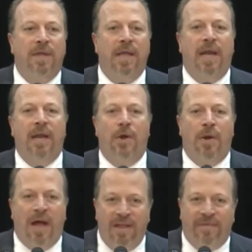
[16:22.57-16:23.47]
And I
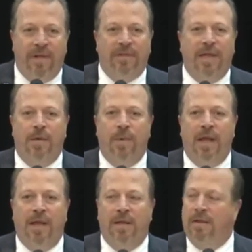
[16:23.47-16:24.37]
know I felt that
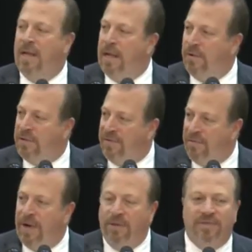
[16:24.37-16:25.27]
way. I know
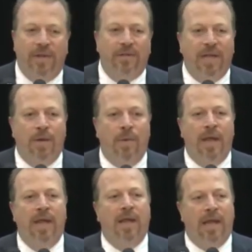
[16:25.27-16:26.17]
Jeff Reynolds felt that way.